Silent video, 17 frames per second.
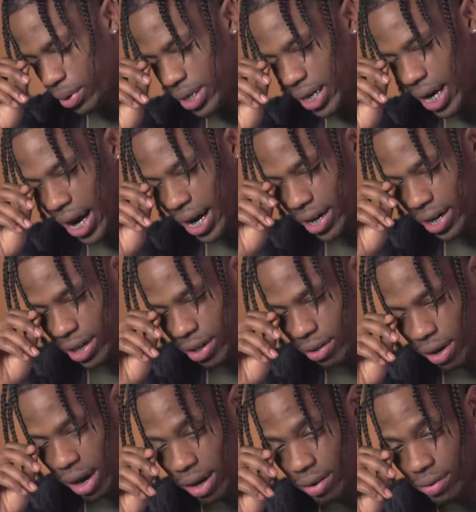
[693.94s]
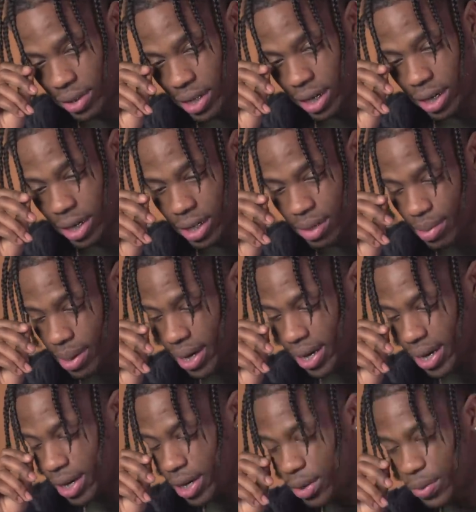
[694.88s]
retire a creative genius, man.
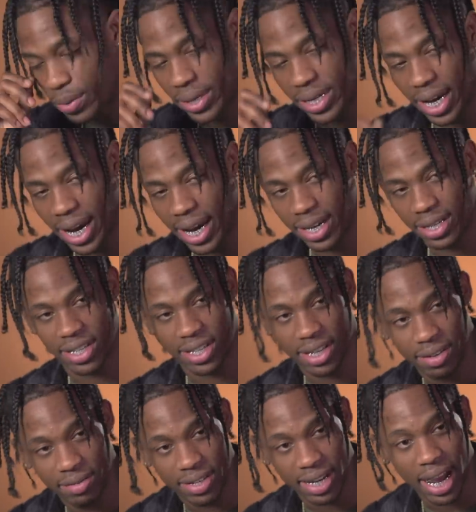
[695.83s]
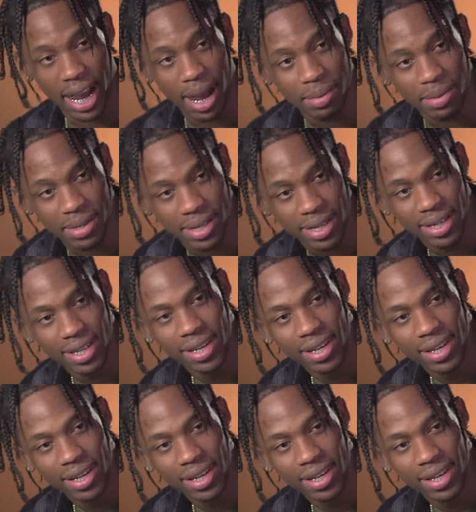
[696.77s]
Can you retire Steve Jobs?